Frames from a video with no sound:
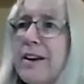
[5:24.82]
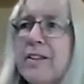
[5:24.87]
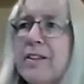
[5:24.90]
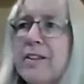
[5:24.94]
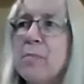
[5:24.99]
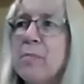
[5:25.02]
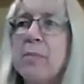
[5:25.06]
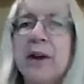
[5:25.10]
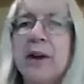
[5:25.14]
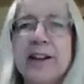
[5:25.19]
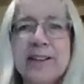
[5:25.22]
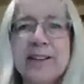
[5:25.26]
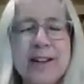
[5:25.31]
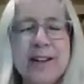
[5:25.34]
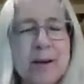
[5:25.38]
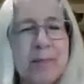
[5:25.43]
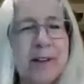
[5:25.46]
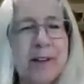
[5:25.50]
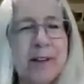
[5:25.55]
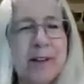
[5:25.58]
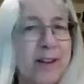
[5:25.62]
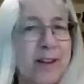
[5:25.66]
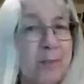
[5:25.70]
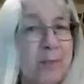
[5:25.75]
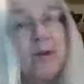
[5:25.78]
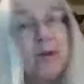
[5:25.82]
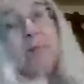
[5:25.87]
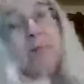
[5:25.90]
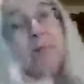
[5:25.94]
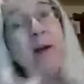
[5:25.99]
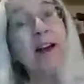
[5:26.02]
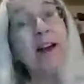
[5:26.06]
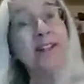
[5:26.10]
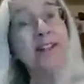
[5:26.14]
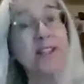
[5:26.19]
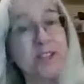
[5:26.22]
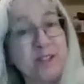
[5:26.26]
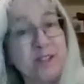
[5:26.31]
the pandemic, they bring
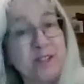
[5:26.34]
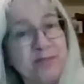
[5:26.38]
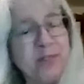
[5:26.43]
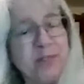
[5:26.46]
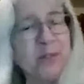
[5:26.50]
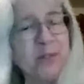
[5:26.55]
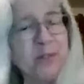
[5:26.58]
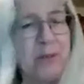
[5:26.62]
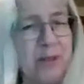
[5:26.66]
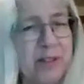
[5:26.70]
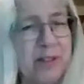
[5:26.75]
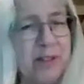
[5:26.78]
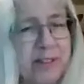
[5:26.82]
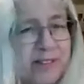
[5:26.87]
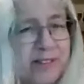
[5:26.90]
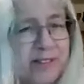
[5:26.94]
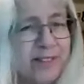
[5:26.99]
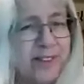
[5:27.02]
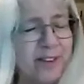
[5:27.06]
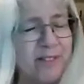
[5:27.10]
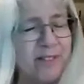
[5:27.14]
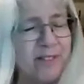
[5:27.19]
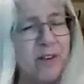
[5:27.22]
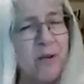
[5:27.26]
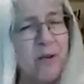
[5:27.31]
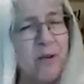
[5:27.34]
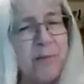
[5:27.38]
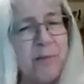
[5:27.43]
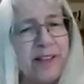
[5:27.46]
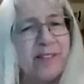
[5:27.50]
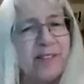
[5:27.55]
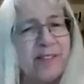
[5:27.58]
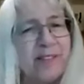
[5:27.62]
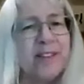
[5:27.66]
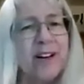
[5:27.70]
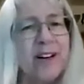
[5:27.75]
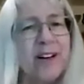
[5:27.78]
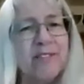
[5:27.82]
packaged food instead of
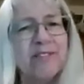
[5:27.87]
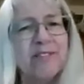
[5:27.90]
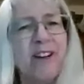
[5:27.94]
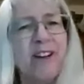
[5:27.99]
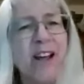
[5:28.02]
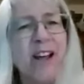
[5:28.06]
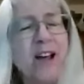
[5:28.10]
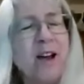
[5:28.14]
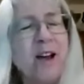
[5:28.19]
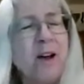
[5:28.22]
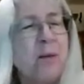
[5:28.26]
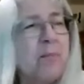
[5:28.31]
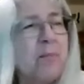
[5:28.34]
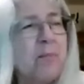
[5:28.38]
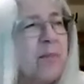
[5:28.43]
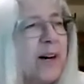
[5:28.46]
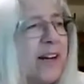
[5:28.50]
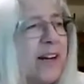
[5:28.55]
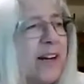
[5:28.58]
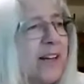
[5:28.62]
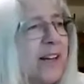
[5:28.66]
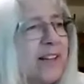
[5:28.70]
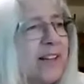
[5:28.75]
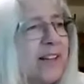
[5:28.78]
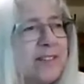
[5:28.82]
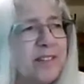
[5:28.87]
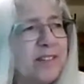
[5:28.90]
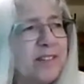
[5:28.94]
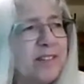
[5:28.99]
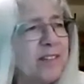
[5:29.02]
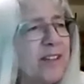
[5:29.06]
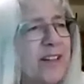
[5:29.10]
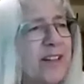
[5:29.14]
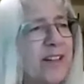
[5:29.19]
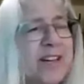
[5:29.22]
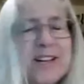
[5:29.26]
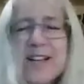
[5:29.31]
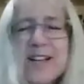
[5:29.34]
homemade stuff. But it's
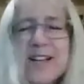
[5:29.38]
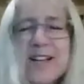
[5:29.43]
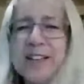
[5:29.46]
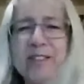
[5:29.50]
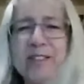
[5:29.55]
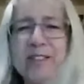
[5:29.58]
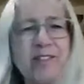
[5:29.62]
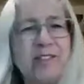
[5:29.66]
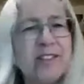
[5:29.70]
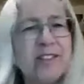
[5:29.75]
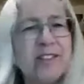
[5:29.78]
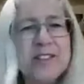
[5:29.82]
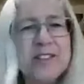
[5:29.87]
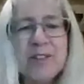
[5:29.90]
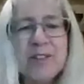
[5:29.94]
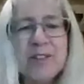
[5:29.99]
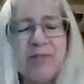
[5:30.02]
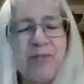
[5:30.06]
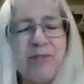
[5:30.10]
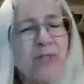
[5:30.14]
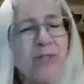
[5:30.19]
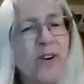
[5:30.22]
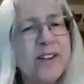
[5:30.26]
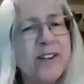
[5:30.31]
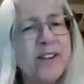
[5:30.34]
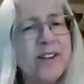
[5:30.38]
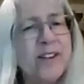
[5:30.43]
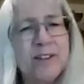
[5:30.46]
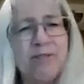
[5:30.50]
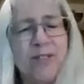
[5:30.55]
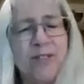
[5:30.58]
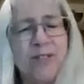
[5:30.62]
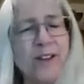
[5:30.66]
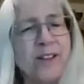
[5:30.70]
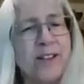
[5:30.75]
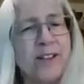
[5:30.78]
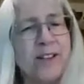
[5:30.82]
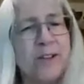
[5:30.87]
such a friendly
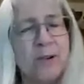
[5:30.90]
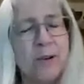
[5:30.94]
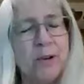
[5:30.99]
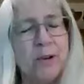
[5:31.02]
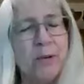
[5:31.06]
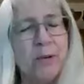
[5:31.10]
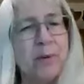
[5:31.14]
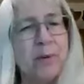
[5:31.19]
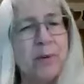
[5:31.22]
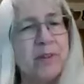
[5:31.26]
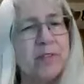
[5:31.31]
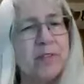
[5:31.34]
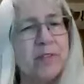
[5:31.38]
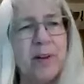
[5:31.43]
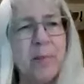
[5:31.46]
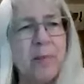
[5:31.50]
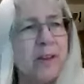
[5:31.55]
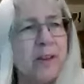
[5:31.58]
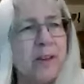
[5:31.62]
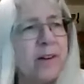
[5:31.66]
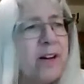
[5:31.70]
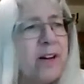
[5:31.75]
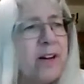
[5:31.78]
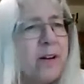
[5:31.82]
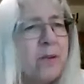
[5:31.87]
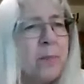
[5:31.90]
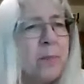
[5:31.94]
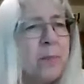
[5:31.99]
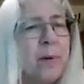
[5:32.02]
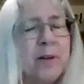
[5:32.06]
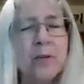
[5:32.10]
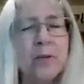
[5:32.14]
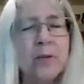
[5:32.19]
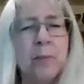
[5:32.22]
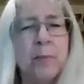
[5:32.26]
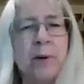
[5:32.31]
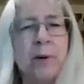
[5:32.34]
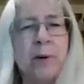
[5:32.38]
group. And some of the colored
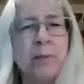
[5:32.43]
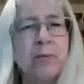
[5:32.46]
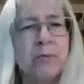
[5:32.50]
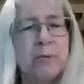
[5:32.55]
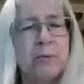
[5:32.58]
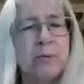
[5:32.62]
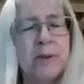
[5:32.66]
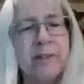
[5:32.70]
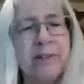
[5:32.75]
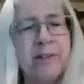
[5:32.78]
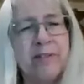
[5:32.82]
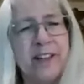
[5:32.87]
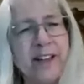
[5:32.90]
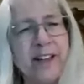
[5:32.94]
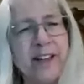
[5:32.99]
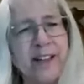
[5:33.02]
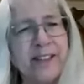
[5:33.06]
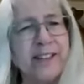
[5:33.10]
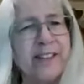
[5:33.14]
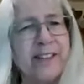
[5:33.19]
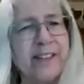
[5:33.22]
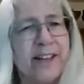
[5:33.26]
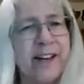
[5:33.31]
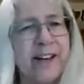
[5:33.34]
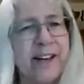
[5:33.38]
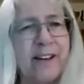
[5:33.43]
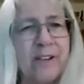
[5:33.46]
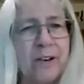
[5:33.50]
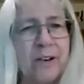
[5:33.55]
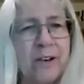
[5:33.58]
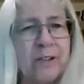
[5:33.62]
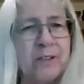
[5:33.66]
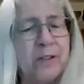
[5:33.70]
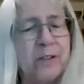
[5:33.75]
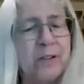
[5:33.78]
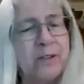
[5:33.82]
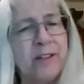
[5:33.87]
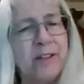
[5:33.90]
pencil people were even getting
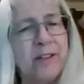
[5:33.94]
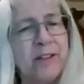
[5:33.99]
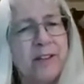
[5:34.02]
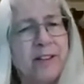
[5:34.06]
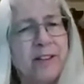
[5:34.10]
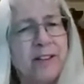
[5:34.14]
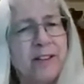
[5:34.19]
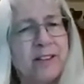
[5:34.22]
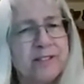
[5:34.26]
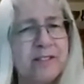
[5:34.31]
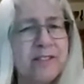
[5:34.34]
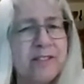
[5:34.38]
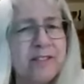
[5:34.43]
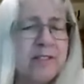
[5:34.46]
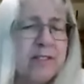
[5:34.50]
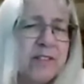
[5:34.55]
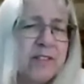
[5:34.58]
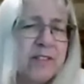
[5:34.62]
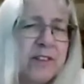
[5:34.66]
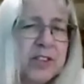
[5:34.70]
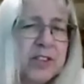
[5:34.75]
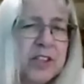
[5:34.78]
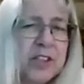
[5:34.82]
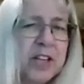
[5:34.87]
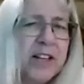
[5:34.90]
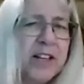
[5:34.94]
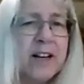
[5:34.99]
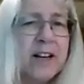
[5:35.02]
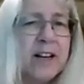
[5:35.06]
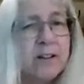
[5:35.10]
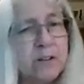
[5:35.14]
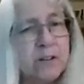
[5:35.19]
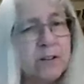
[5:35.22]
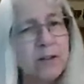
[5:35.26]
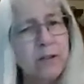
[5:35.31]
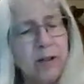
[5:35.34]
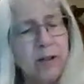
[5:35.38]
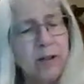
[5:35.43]
together during the
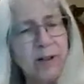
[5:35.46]
shutdown.